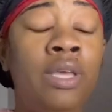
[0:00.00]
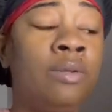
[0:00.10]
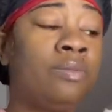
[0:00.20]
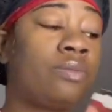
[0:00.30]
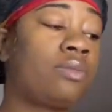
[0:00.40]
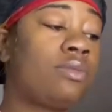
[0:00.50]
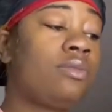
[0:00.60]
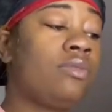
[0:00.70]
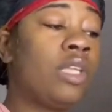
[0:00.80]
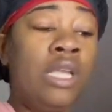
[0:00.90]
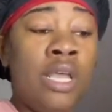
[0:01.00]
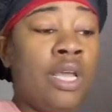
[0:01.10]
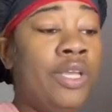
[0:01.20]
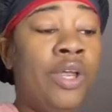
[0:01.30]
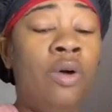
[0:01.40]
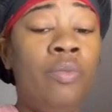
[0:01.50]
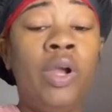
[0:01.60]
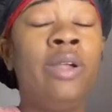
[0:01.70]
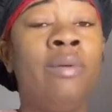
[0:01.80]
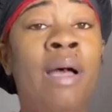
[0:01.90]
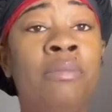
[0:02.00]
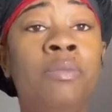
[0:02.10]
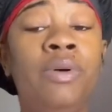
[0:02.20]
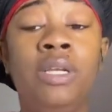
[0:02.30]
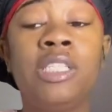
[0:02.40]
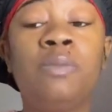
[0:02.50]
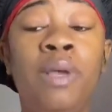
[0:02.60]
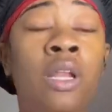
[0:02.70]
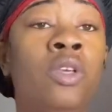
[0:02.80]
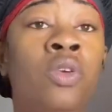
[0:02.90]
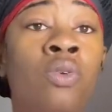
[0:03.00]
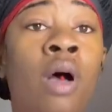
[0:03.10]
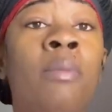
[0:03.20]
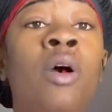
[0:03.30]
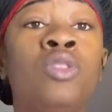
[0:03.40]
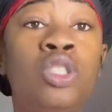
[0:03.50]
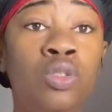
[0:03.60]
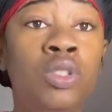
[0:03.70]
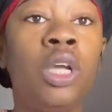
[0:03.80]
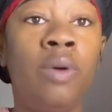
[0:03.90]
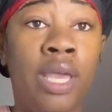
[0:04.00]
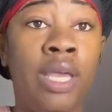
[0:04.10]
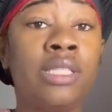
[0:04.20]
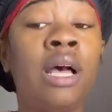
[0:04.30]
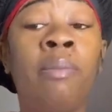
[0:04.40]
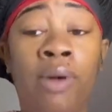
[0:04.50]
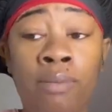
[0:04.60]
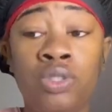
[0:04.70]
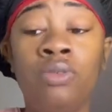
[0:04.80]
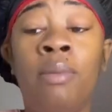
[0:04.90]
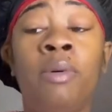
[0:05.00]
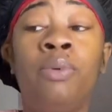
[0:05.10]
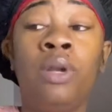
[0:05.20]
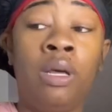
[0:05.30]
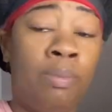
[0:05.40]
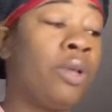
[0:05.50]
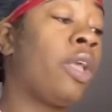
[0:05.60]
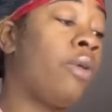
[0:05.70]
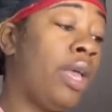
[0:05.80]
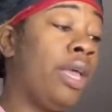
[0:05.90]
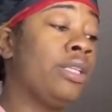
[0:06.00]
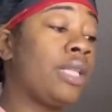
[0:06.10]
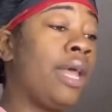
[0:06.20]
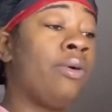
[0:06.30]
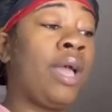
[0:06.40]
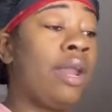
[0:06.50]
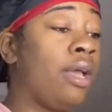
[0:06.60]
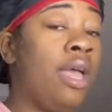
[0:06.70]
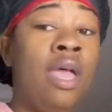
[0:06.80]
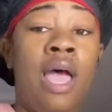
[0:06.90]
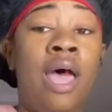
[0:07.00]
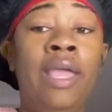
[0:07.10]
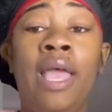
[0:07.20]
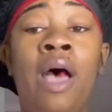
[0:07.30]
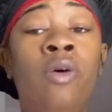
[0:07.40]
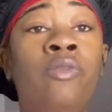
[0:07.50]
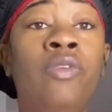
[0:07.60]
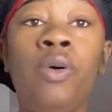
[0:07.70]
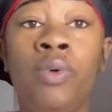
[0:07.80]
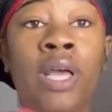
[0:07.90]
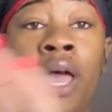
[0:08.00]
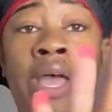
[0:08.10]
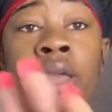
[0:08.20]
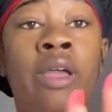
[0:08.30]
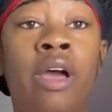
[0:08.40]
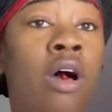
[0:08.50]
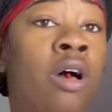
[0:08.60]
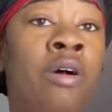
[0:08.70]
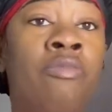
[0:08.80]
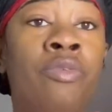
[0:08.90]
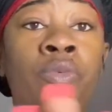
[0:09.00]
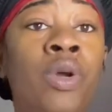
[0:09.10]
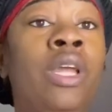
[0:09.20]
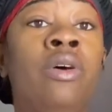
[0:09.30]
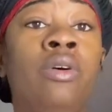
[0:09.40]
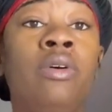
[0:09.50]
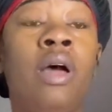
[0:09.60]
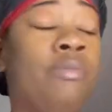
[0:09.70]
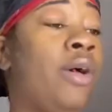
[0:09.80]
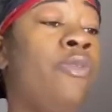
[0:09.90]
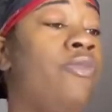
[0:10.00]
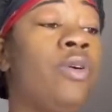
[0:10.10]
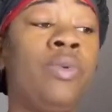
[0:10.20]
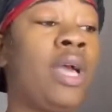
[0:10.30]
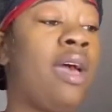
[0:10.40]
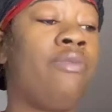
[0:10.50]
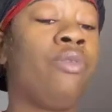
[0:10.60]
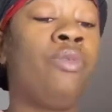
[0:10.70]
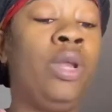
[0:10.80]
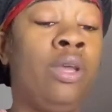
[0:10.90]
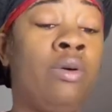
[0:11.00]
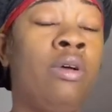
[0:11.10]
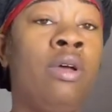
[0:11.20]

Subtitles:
him. Don't worry about me putting a spell on you. I'm gonna shoot your ass. I promise you, I'm gonna pull up on your ass. I don't fuck with God free will. I don't fuck with God free will.